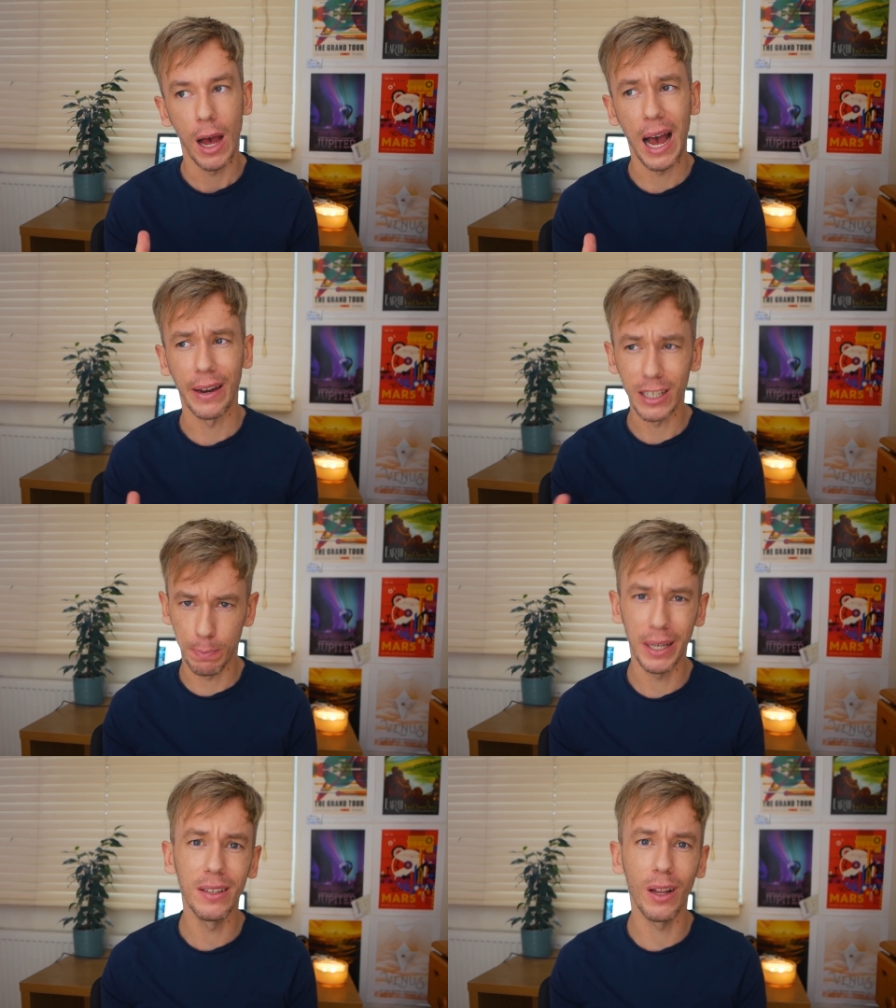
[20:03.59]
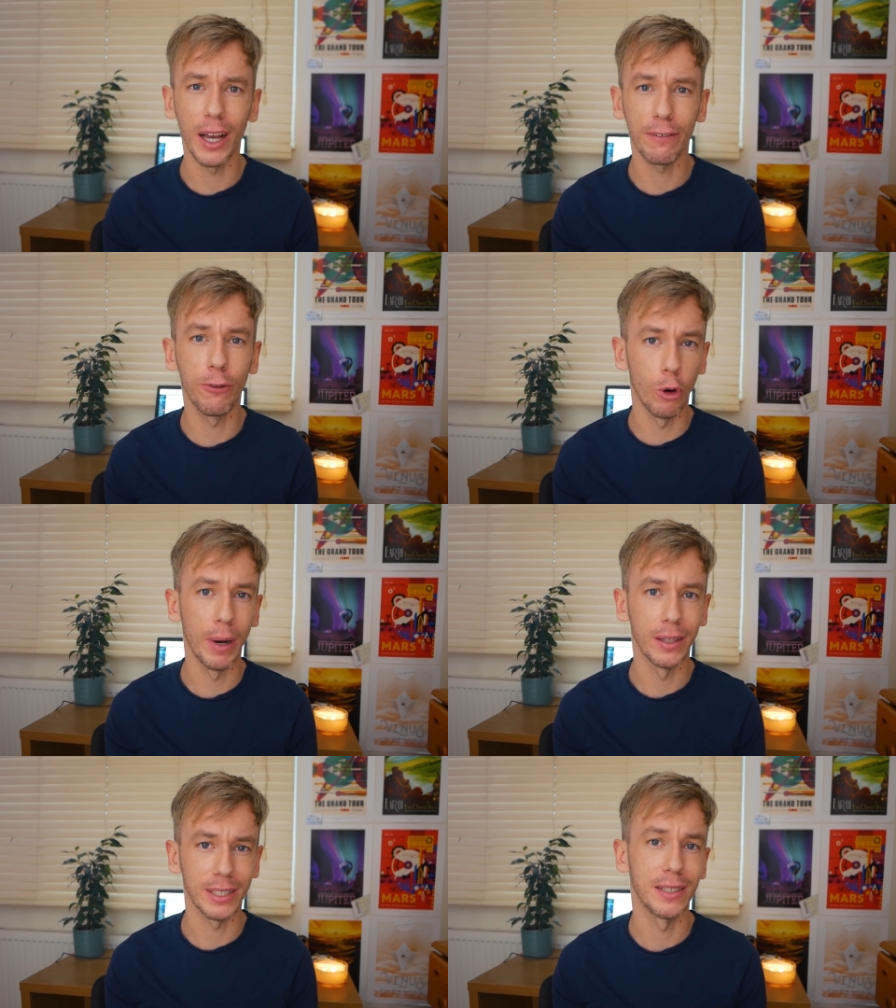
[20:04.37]
And it's been like 4
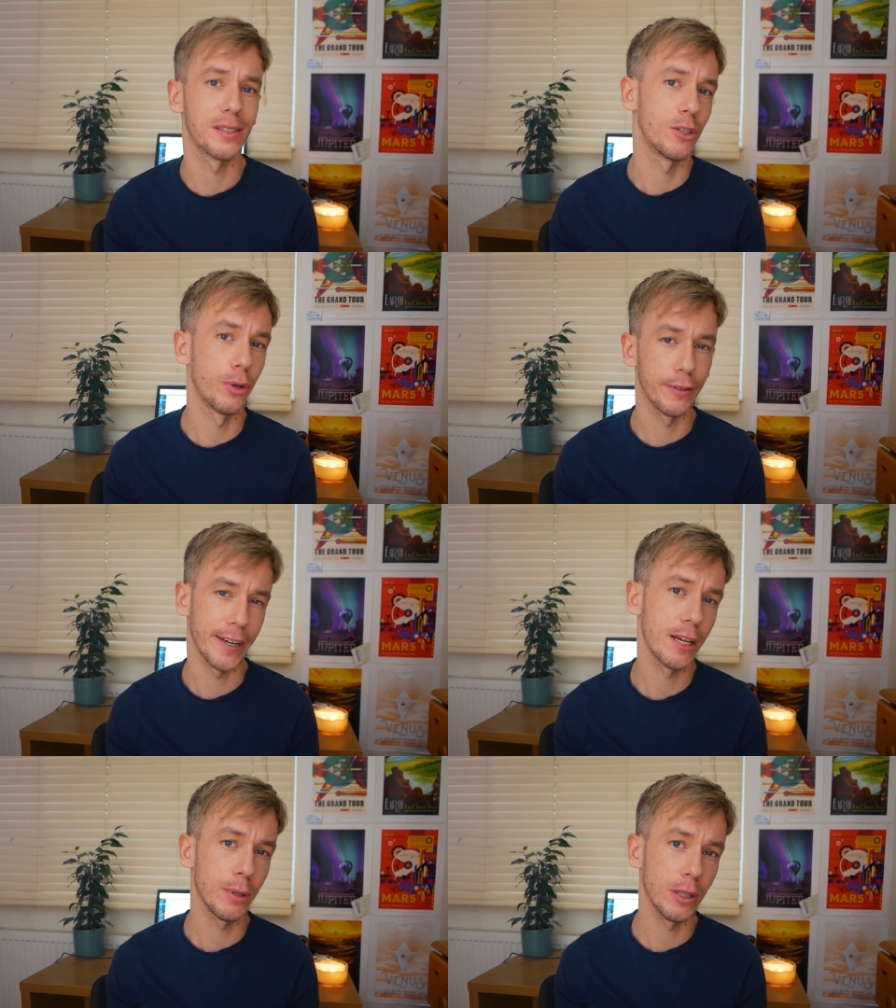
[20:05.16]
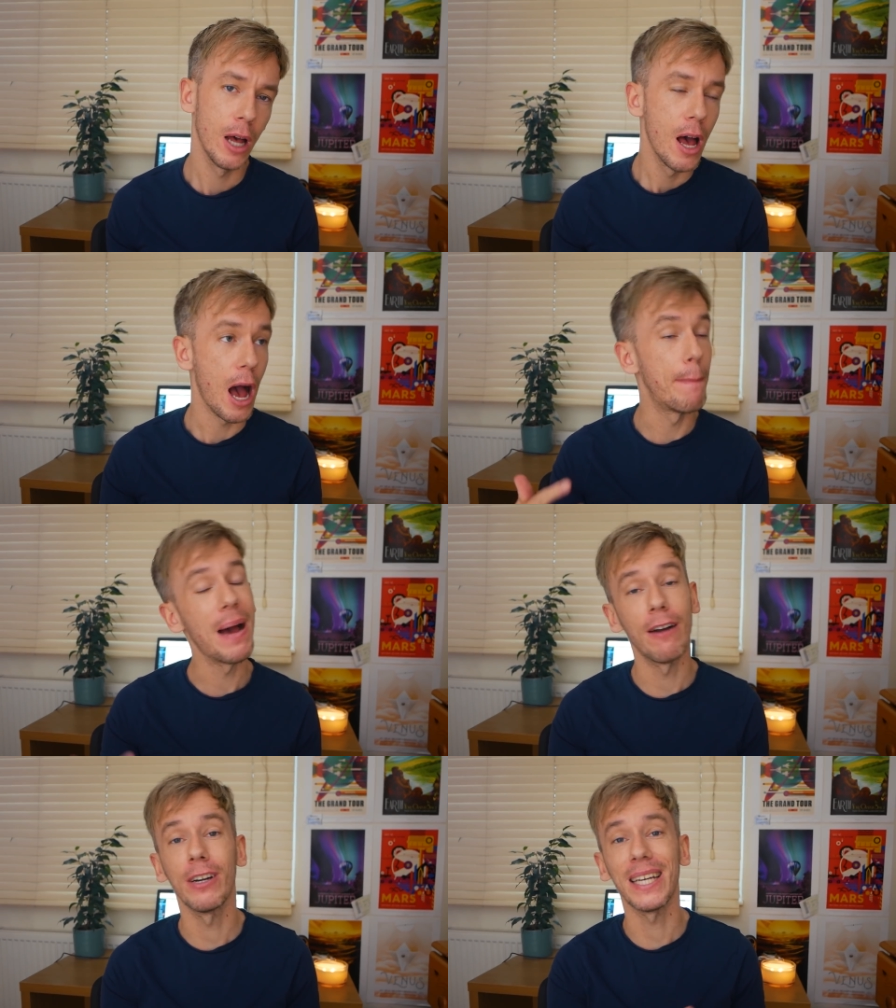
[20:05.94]
months and it's still not available.
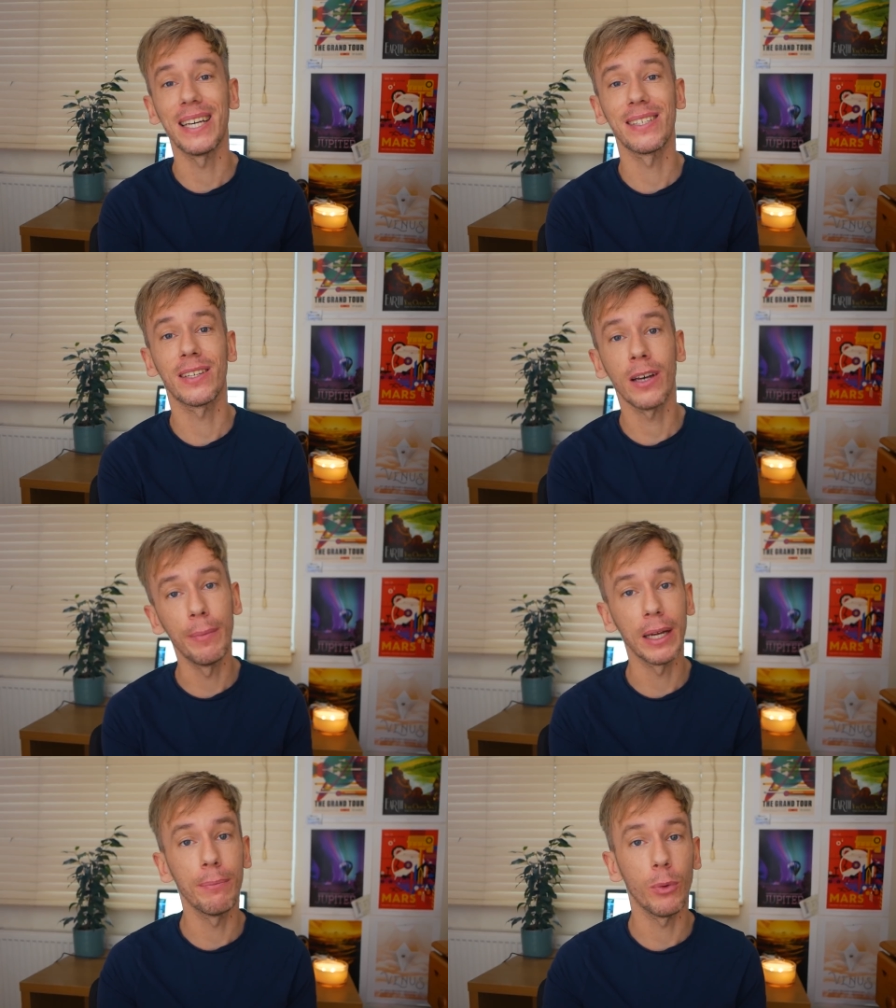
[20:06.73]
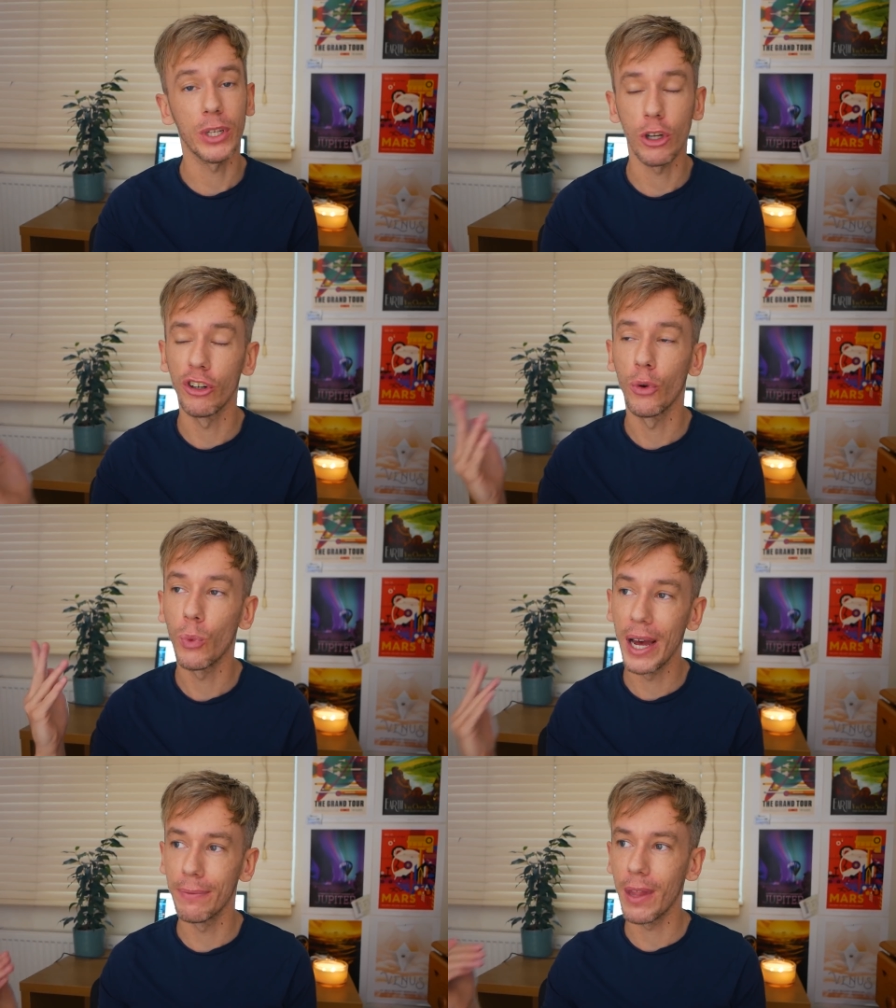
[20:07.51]
Apparently it is coming, but we don't know
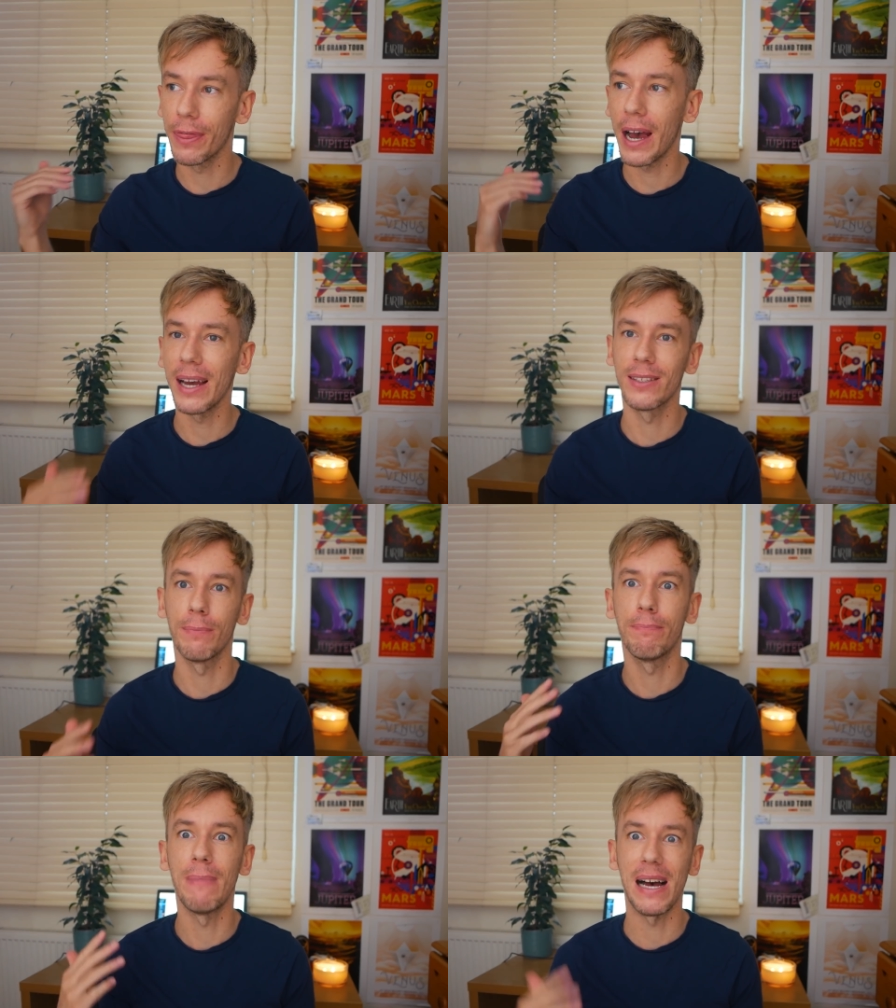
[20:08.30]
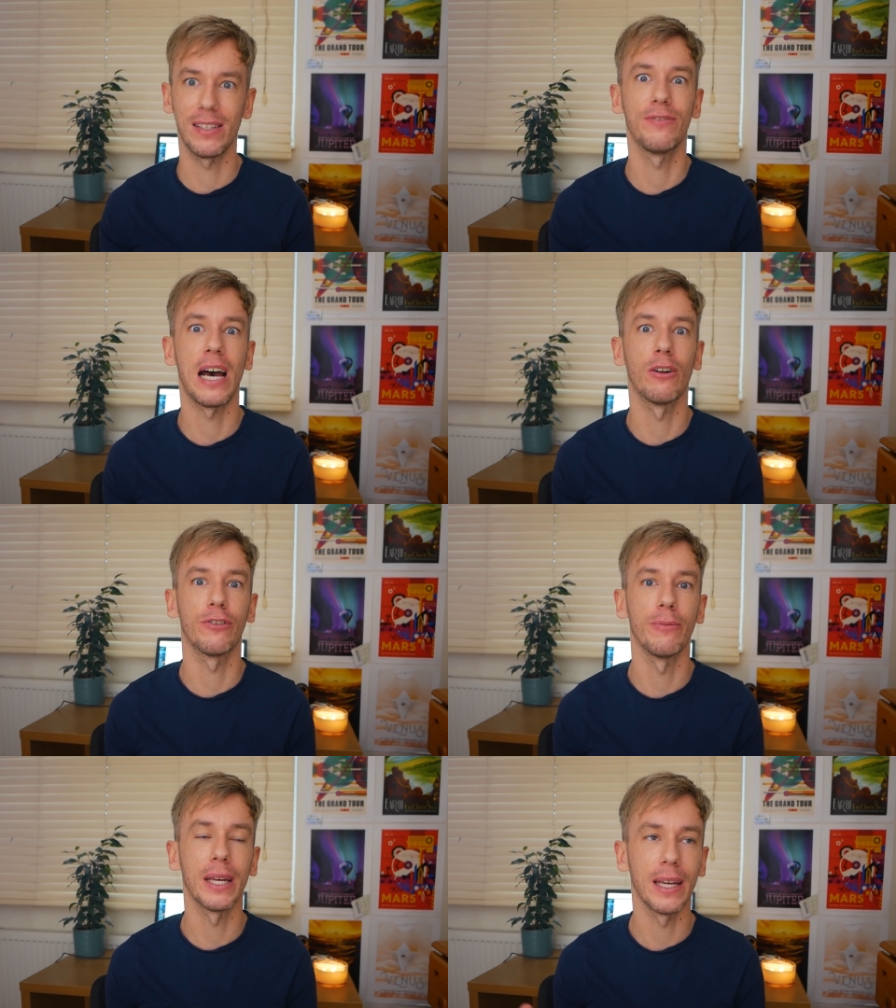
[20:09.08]
when. That is a massive downer for me.